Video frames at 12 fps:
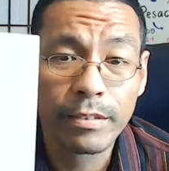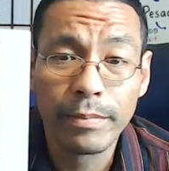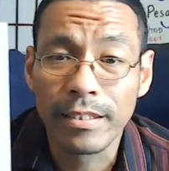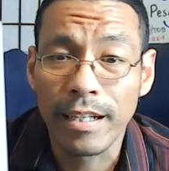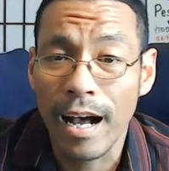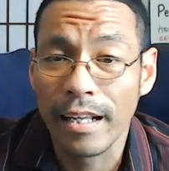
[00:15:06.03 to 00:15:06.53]
the
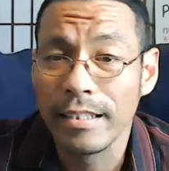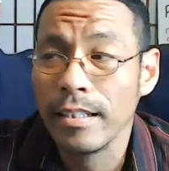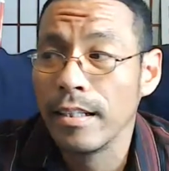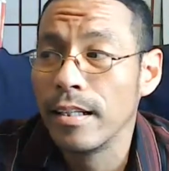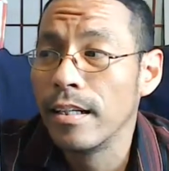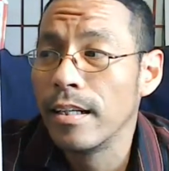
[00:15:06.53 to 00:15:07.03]
Mishkan,
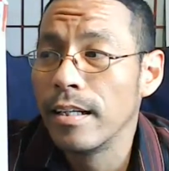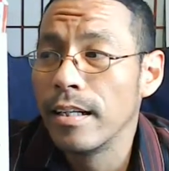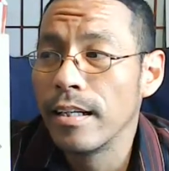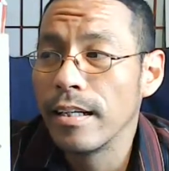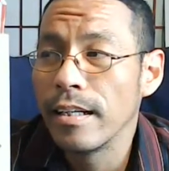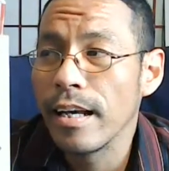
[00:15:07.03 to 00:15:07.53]

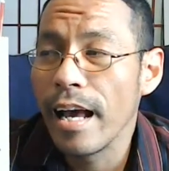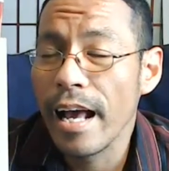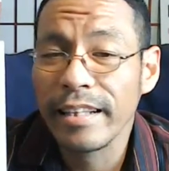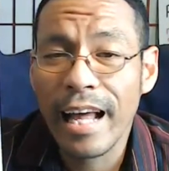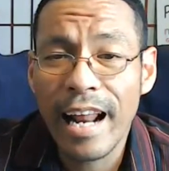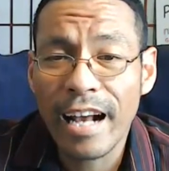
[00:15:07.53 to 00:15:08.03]

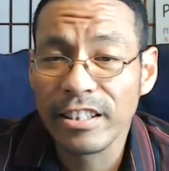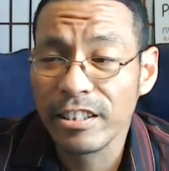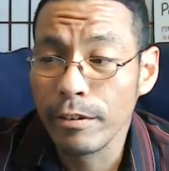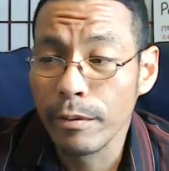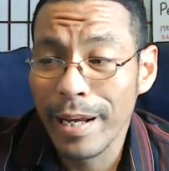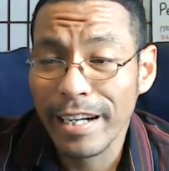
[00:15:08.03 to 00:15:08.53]
and that actually
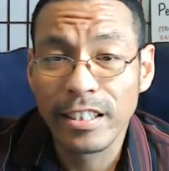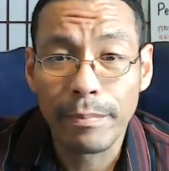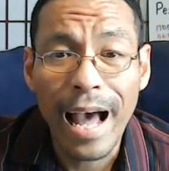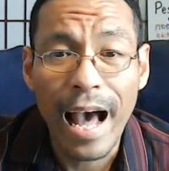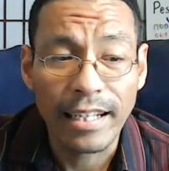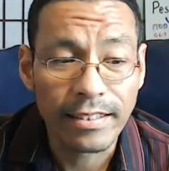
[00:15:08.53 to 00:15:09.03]
repairs the
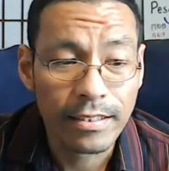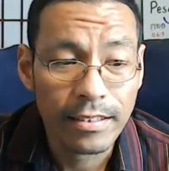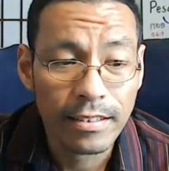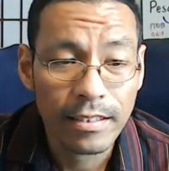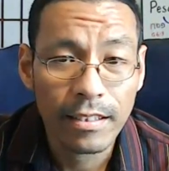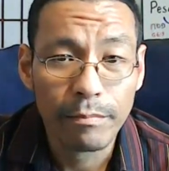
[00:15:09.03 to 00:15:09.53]
past,
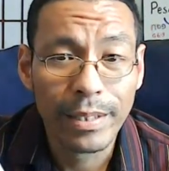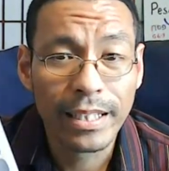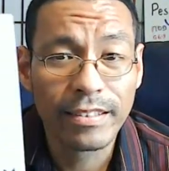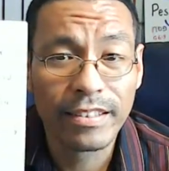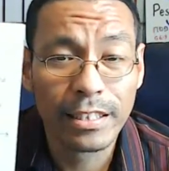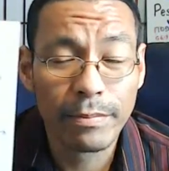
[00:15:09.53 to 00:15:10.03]

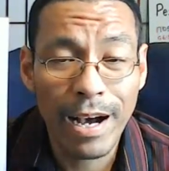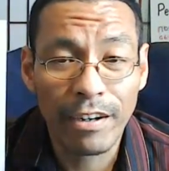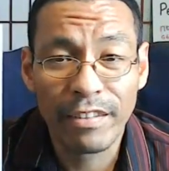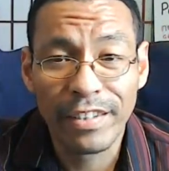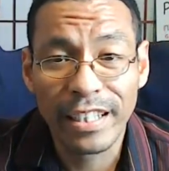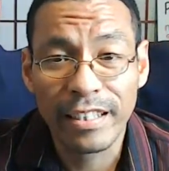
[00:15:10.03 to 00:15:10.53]
because it's about
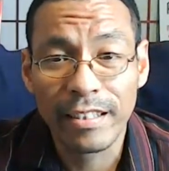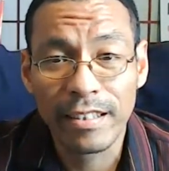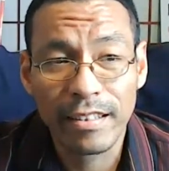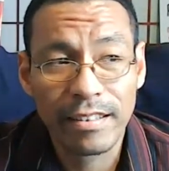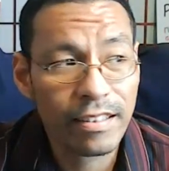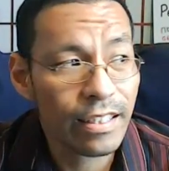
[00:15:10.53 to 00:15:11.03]
giving
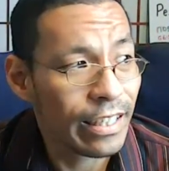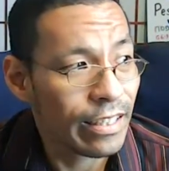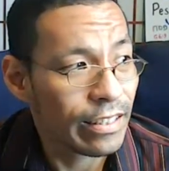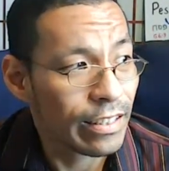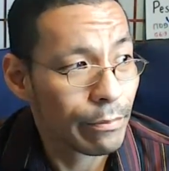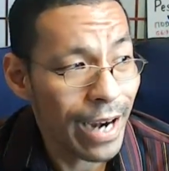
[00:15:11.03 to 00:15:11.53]

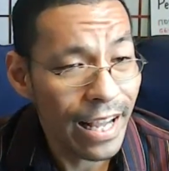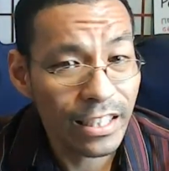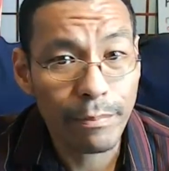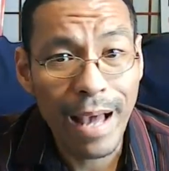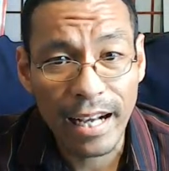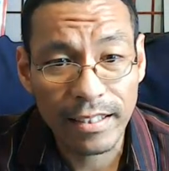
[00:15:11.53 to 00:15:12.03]
the
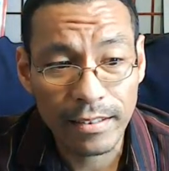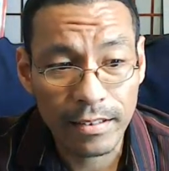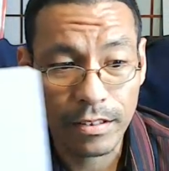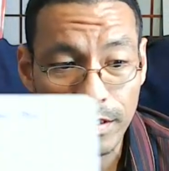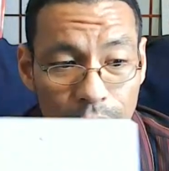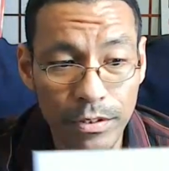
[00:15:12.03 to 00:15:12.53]
branch back
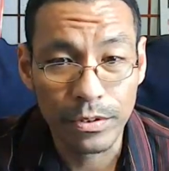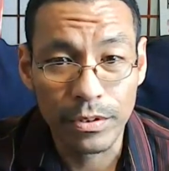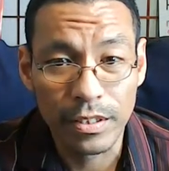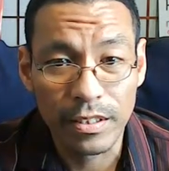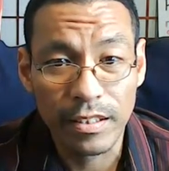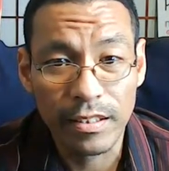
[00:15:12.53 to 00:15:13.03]
to
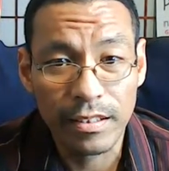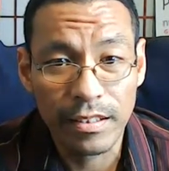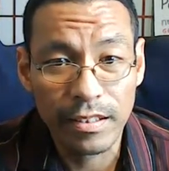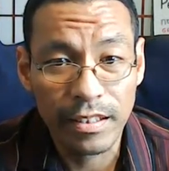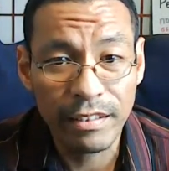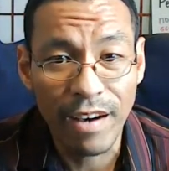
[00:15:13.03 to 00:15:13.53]

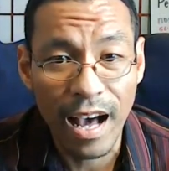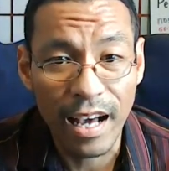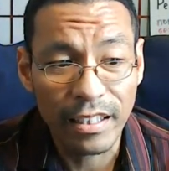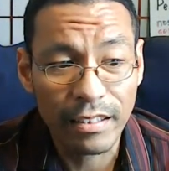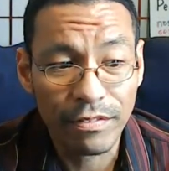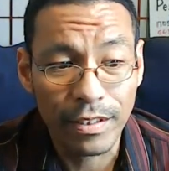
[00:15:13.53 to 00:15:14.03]

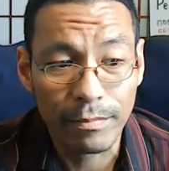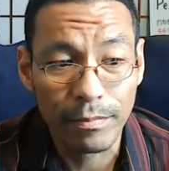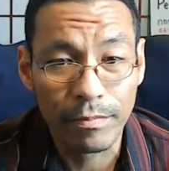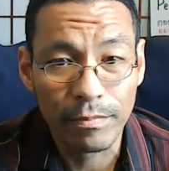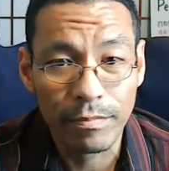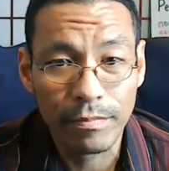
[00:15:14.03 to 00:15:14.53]
Levi
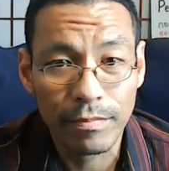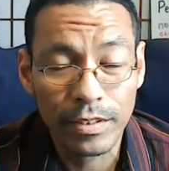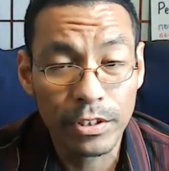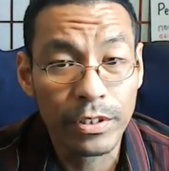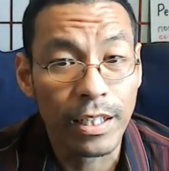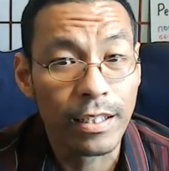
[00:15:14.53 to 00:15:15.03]
from
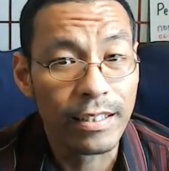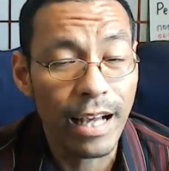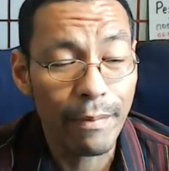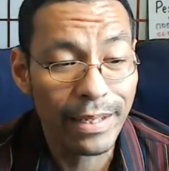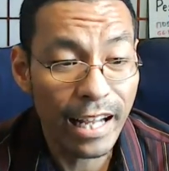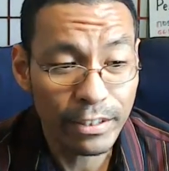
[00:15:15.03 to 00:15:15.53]
Judah.
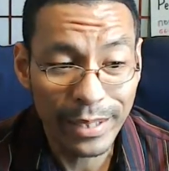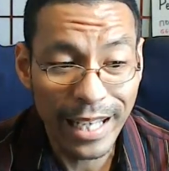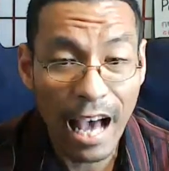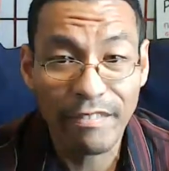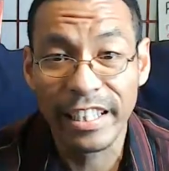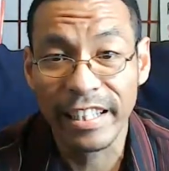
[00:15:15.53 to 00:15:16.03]
I mean, not that we
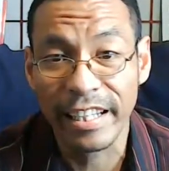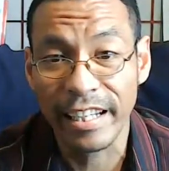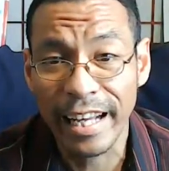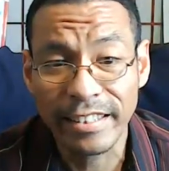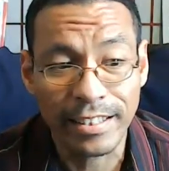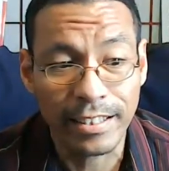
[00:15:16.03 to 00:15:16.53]
have anything
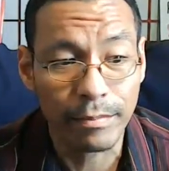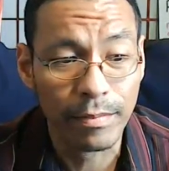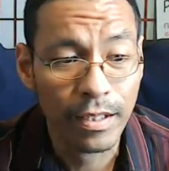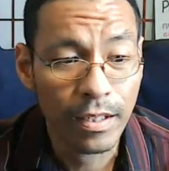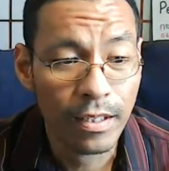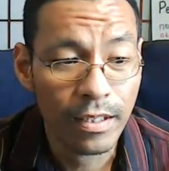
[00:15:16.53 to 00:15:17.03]
against him,
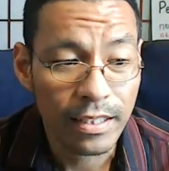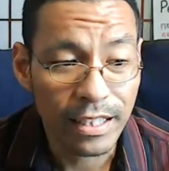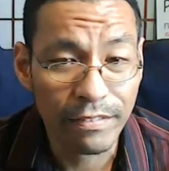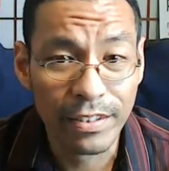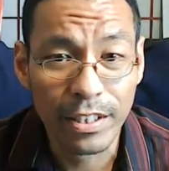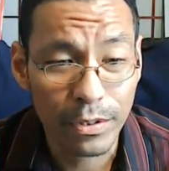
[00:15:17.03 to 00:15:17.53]

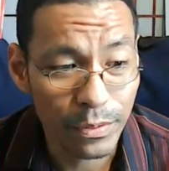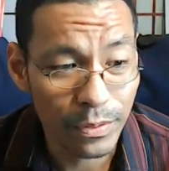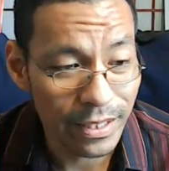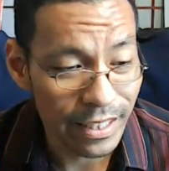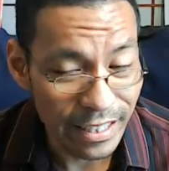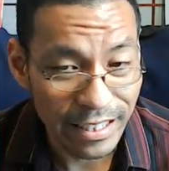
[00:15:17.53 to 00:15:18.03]
even though
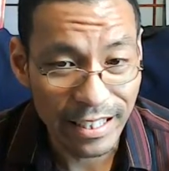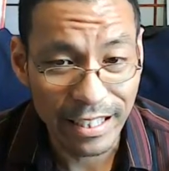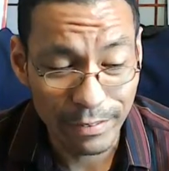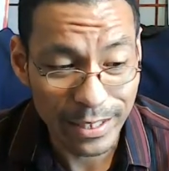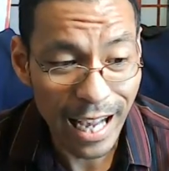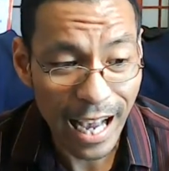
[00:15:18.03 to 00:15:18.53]

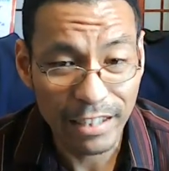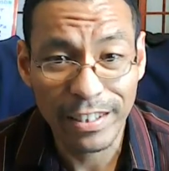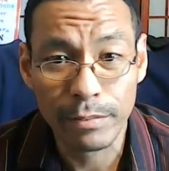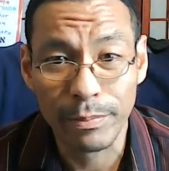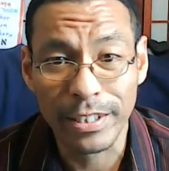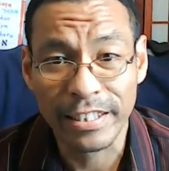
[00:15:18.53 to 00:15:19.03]
it was kind of
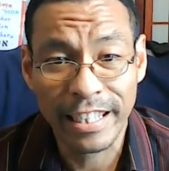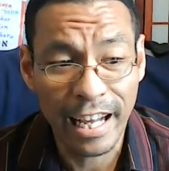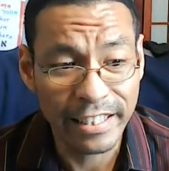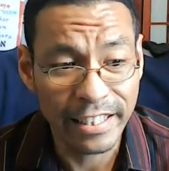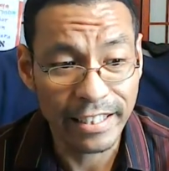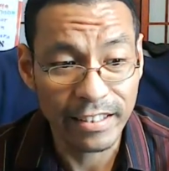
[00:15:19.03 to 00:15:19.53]
his brilliant
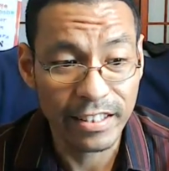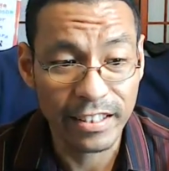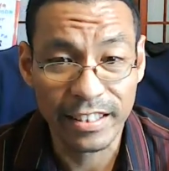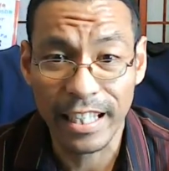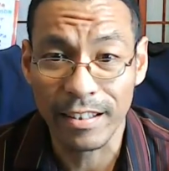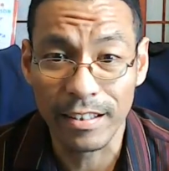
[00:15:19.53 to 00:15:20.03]
idea to
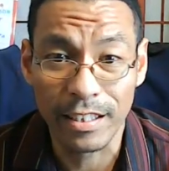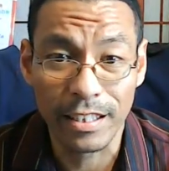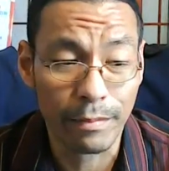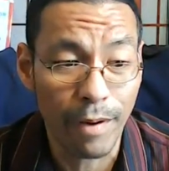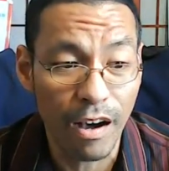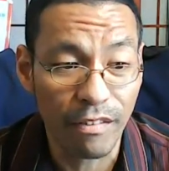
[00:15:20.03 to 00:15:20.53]
sell
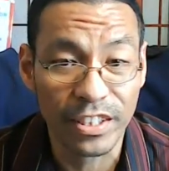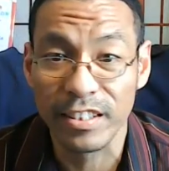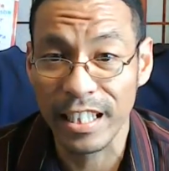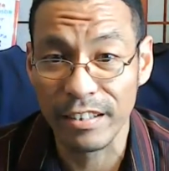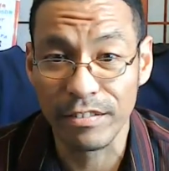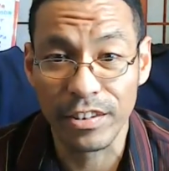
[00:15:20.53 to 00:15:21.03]
him off to
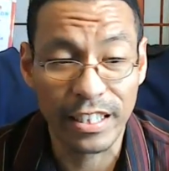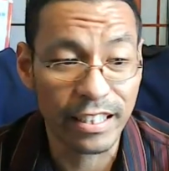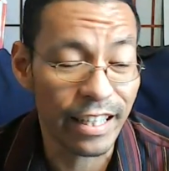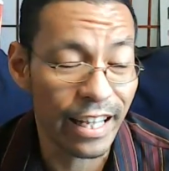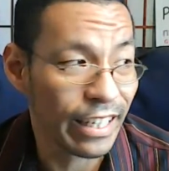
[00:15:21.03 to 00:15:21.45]
slavery,